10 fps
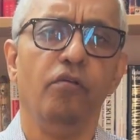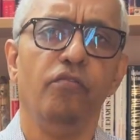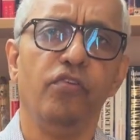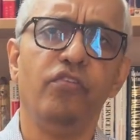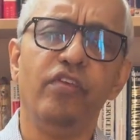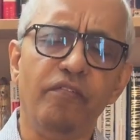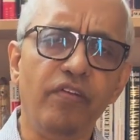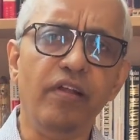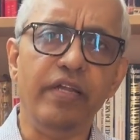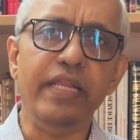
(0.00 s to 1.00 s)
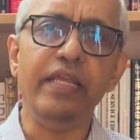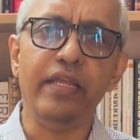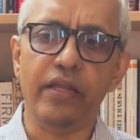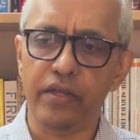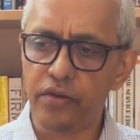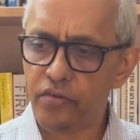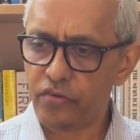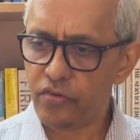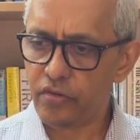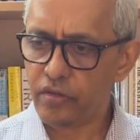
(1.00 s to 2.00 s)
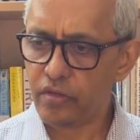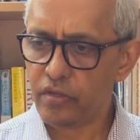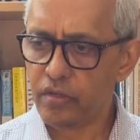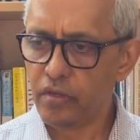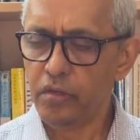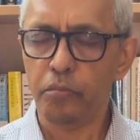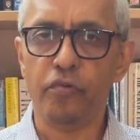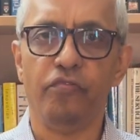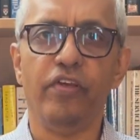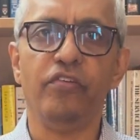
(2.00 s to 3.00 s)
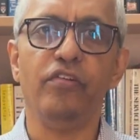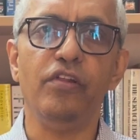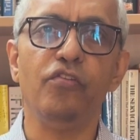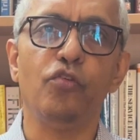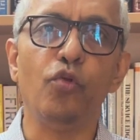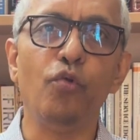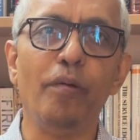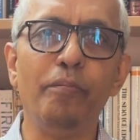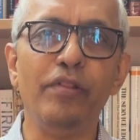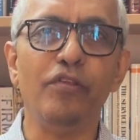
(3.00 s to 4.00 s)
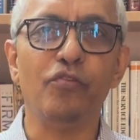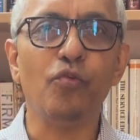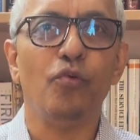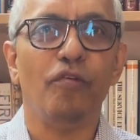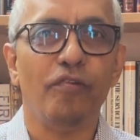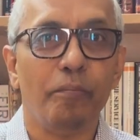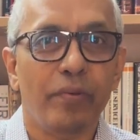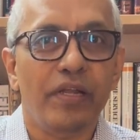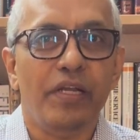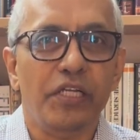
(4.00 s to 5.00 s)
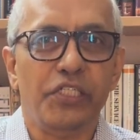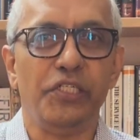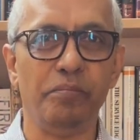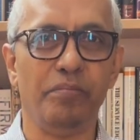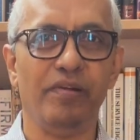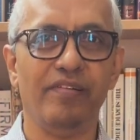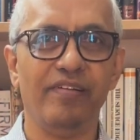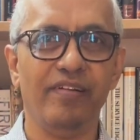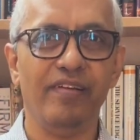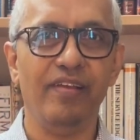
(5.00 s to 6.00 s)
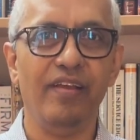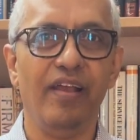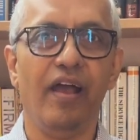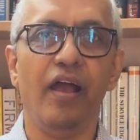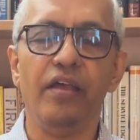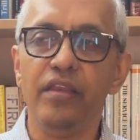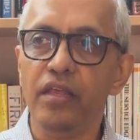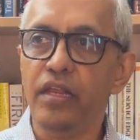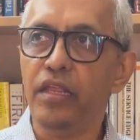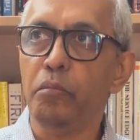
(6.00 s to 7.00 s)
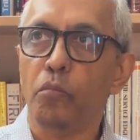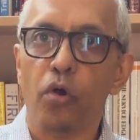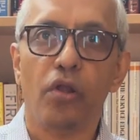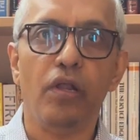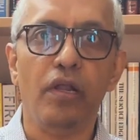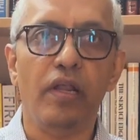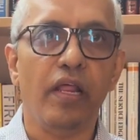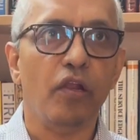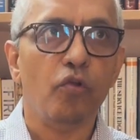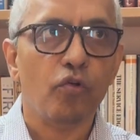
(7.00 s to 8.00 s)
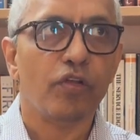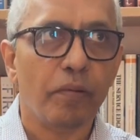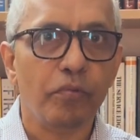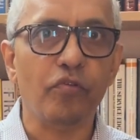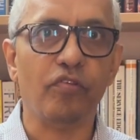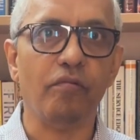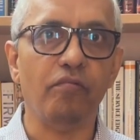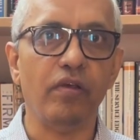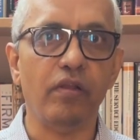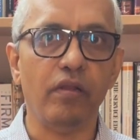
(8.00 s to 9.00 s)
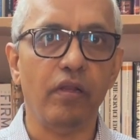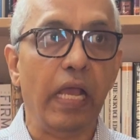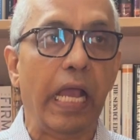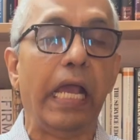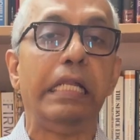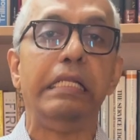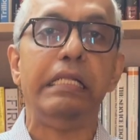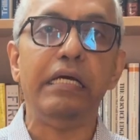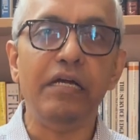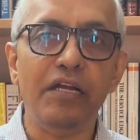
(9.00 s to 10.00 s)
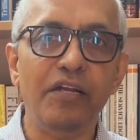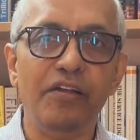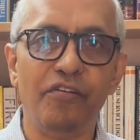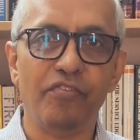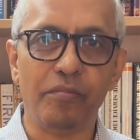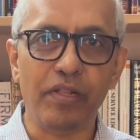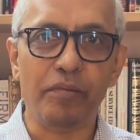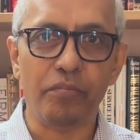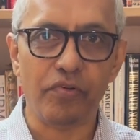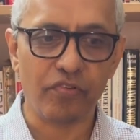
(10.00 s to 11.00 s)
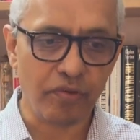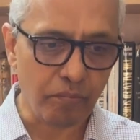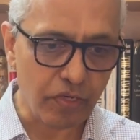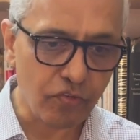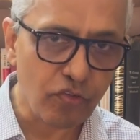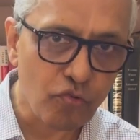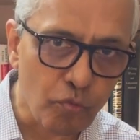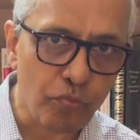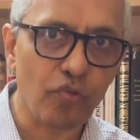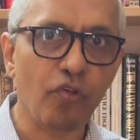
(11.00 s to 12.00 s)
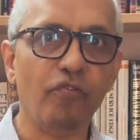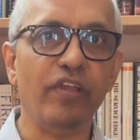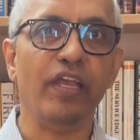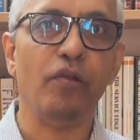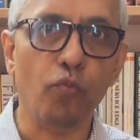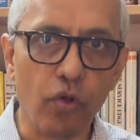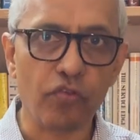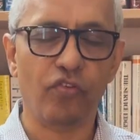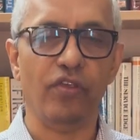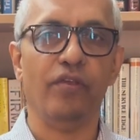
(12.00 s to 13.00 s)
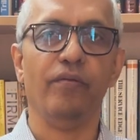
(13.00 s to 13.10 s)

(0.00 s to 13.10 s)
For several decades, professionals grew up in the school of apprenticeship. I really modeled and looked up to someone and learned from that person by just observing and watching.